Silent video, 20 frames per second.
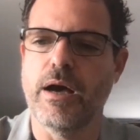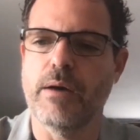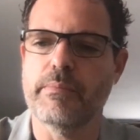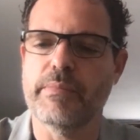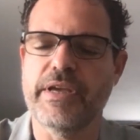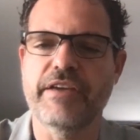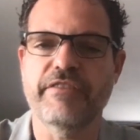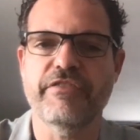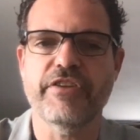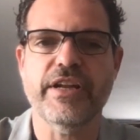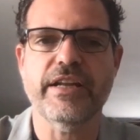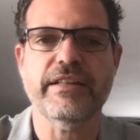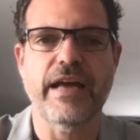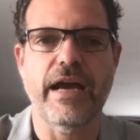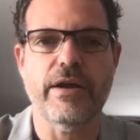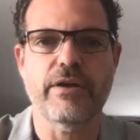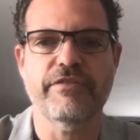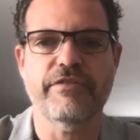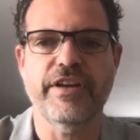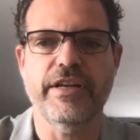even at
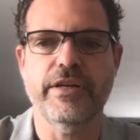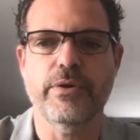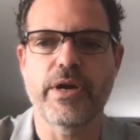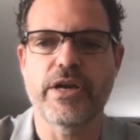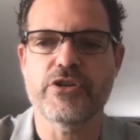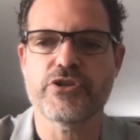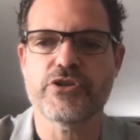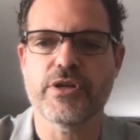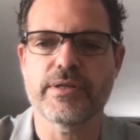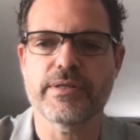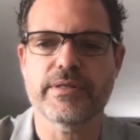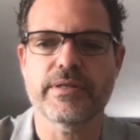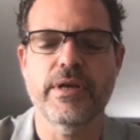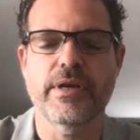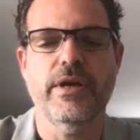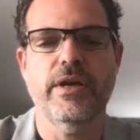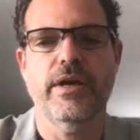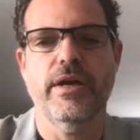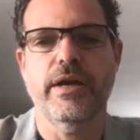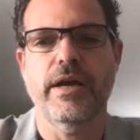higher valuations,
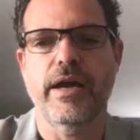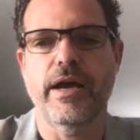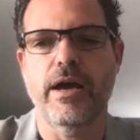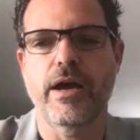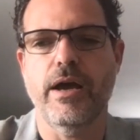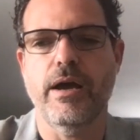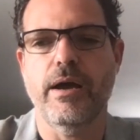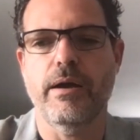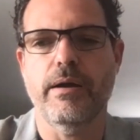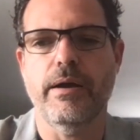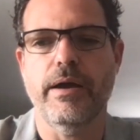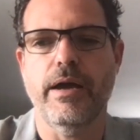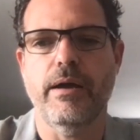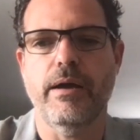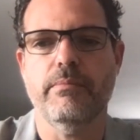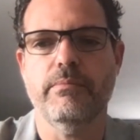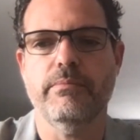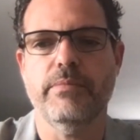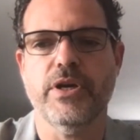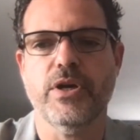
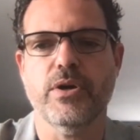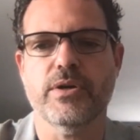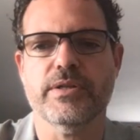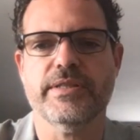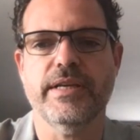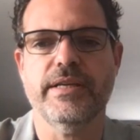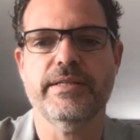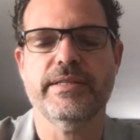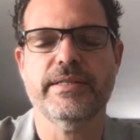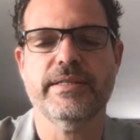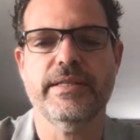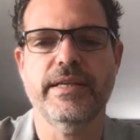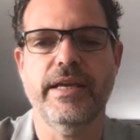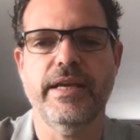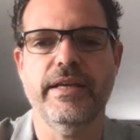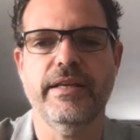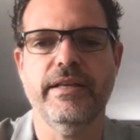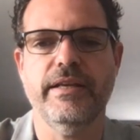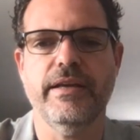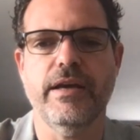because they
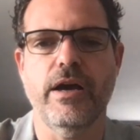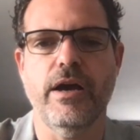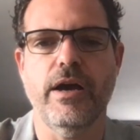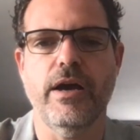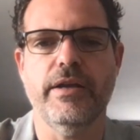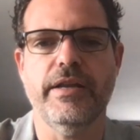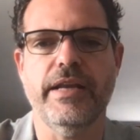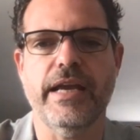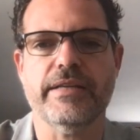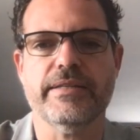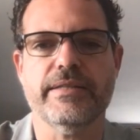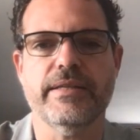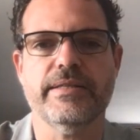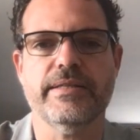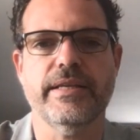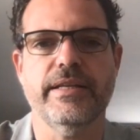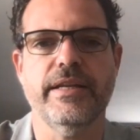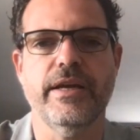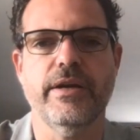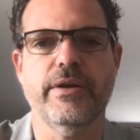see an exit
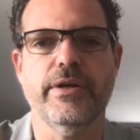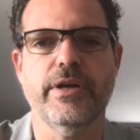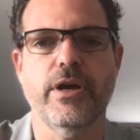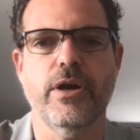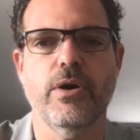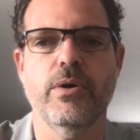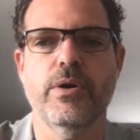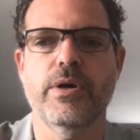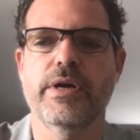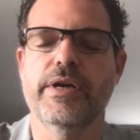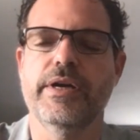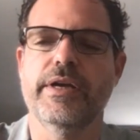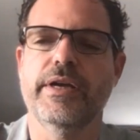scenario